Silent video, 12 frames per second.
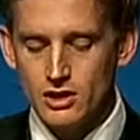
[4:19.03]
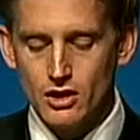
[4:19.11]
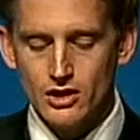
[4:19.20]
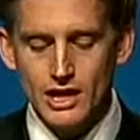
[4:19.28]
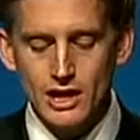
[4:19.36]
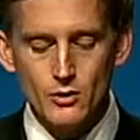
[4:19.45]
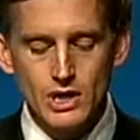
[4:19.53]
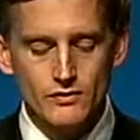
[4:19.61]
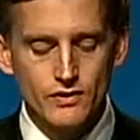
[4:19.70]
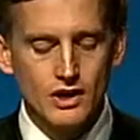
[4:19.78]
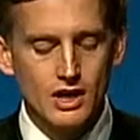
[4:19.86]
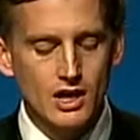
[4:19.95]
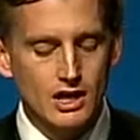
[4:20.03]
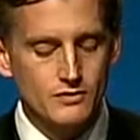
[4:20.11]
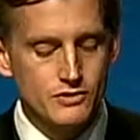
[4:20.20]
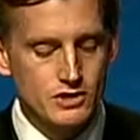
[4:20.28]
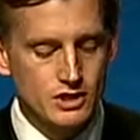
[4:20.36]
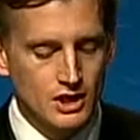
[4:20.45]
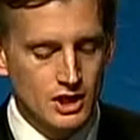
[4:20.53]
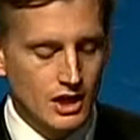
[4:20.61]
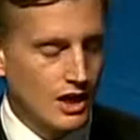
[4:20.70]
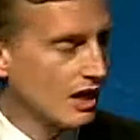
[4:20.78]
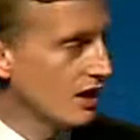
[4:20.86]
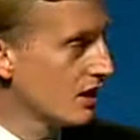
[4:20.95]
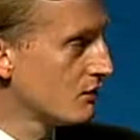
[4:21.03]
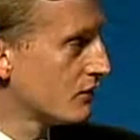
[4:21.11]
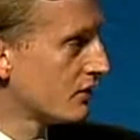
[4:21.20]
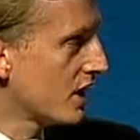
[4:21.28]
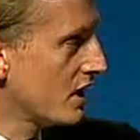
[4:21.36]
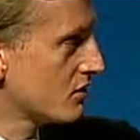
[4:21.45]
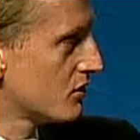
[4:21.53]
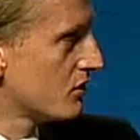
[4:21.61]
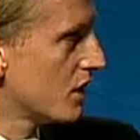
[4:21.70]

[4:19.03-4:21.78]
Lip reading: on how we live our lives. And for Kenneth and I,